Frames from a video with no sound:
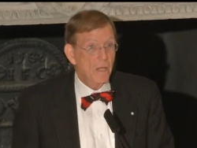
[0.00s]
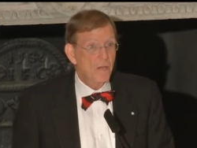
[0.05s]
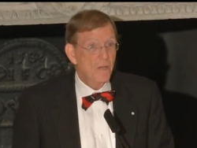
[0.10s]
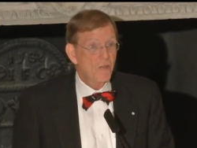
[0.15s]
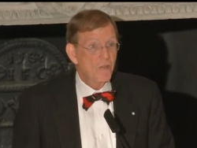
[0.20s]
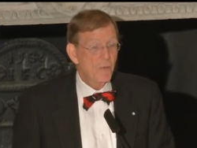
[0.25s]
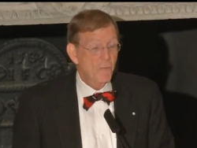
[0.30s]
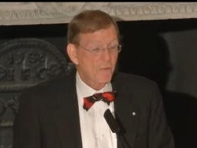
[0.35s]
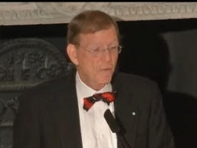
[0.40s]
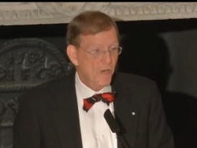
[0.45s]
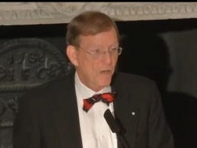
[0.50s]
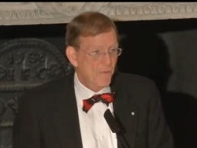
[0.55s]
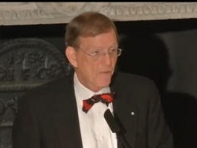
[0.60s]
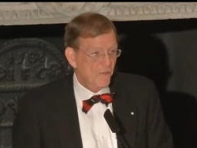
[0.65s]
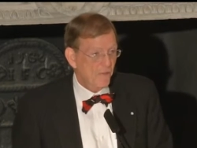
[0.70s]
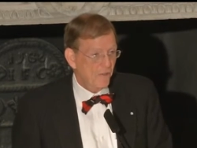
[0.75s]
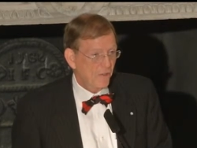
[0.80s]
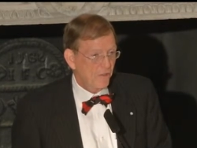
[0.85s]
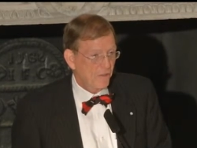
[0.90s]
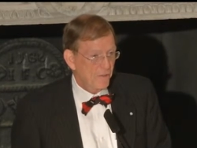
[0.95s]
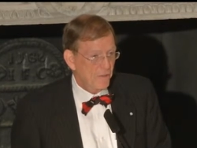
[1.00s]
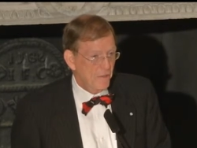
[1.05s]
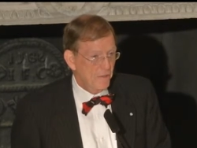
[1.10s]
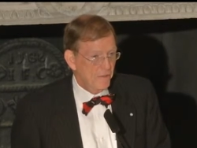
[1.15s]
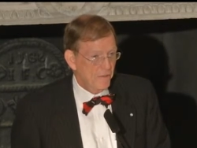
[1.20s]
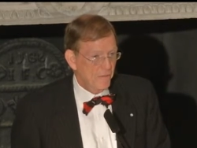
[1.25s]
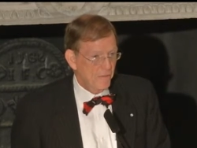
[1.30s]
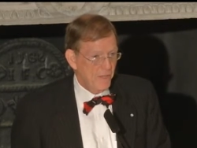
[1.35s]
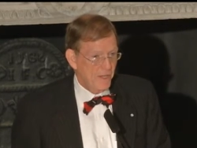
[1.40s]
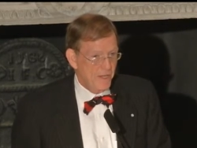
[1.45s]
she was over 60
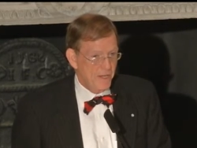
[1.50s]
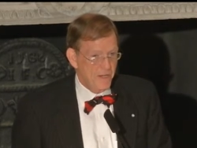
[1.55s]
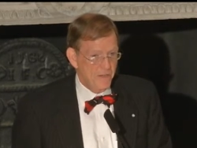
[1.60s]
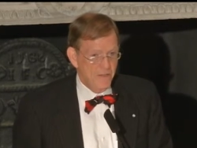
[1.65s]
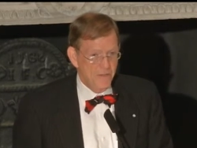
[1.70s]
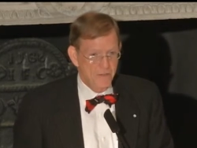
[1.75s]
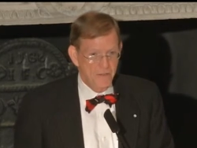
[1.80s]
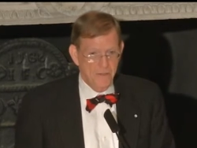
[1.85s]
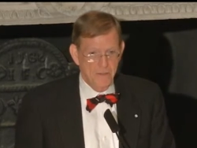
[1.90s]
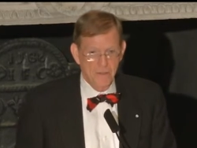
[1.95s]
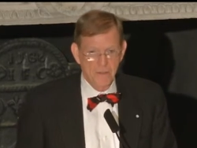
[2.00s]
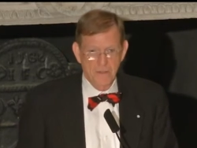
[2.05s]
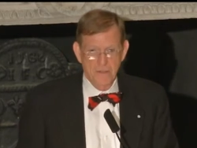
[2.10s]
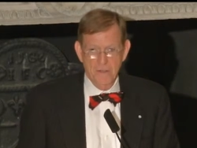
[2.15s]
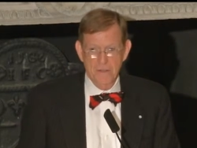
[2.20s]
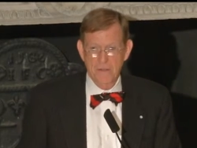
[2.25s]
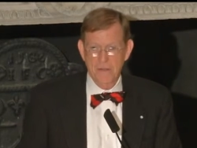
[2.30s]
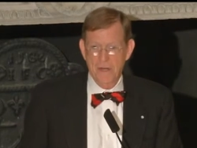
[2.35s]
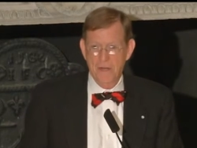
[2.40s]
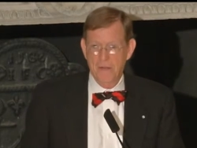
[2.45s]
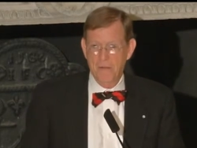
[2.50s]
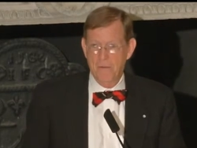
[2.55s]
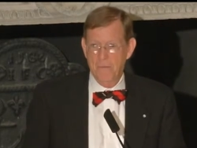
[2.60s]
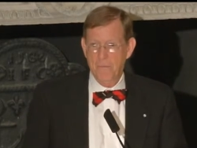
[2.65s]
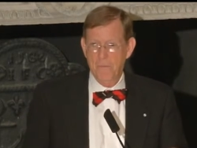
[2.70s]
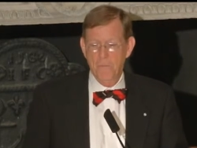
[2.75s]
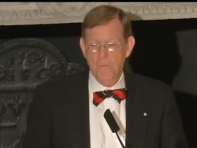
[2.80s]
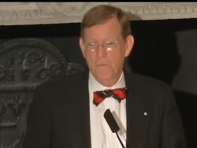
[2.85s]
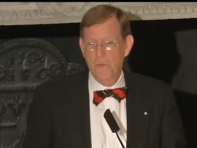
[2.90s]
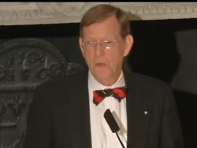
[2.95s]
years of age. Now,
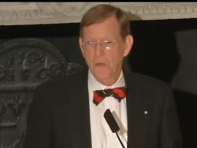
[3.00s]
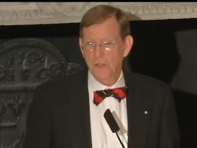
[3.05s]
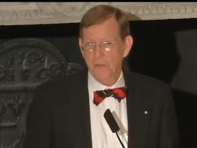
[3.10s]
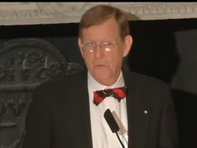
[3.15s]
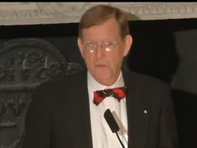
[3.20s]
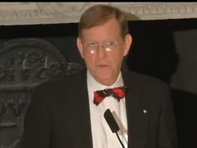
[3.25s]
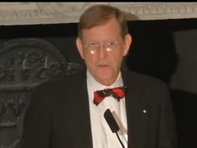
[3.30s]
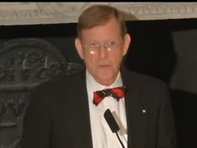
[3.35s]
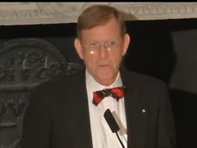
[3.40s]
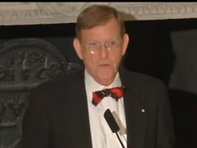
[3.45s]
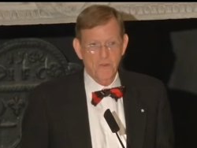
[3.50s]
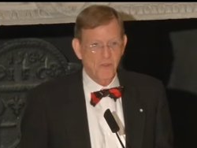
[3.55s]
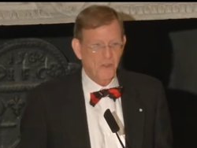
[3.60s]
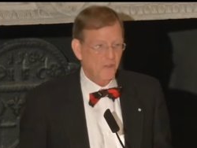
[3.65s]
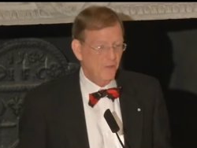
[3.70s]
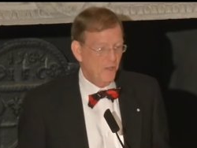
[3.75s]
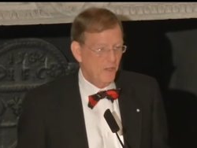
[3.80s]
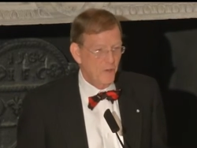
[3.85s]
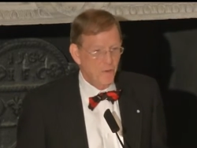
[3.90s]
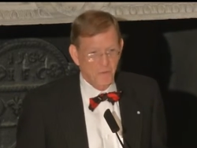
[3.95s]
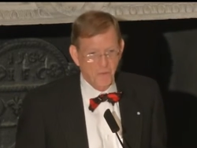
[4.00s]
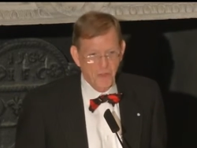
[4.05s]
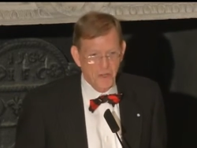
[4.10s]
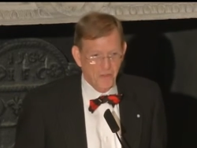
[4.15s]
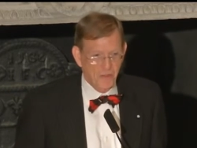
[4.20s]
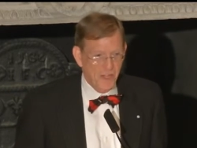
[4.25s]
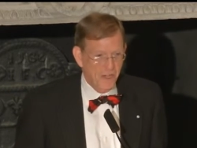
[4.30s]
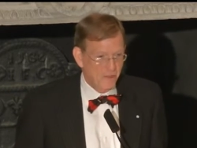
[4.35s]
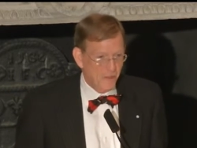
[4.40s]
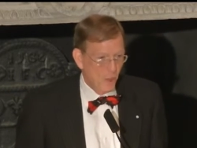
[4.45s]
those of us over 60 don't
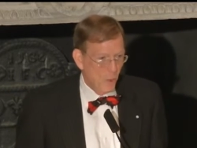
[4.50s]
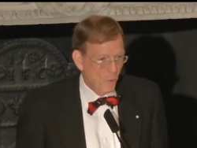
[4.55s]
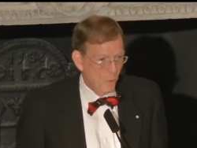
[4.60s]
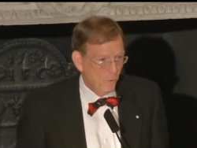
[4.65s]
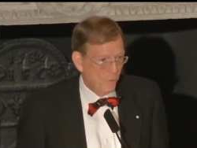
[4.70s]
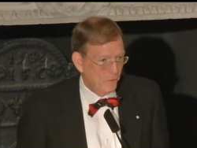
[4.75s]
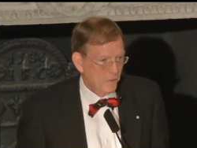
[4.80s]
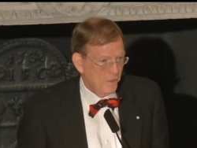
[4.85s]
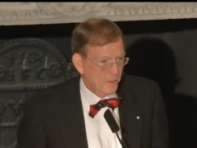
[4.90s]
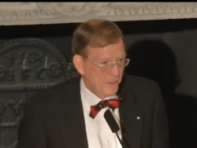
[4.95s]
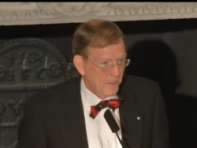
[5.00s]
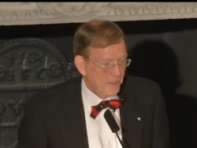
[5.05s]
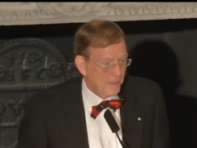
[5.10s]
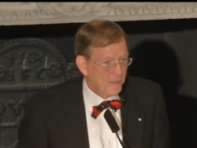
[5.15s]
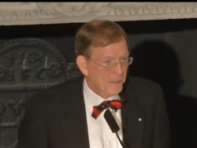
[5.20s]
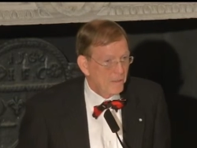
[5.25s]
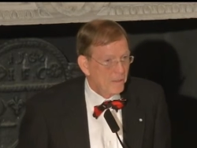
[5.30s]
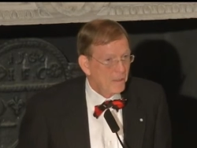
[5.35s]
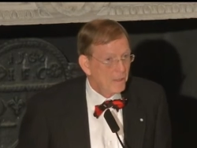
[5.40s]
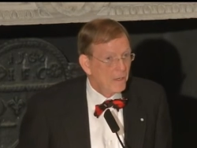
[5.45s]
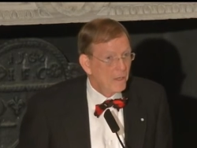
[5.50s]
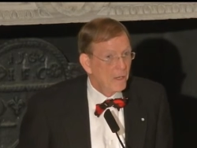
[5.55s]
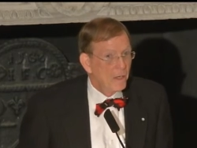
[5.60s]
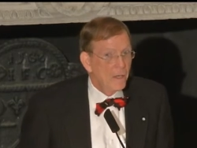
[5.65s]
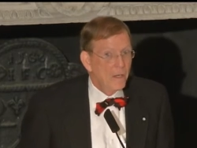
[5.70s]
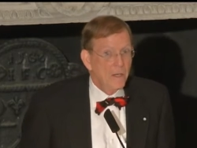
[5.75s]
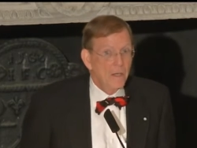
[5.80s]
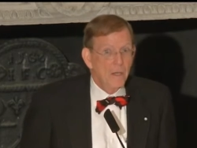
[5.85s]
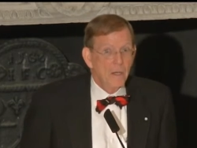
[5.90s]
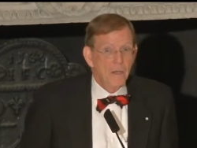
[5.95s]
think that's old
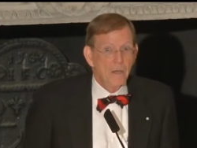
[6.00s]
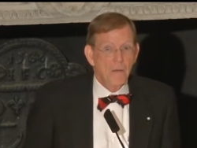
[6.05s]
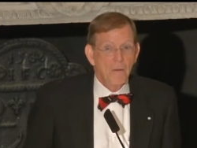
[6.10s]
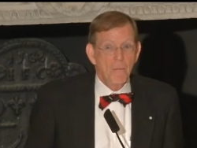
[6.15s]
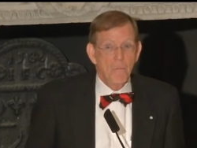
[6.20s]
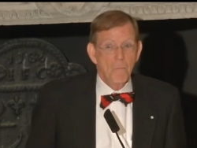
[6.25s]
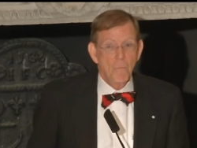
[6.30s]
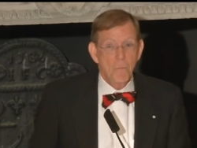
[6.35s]
today.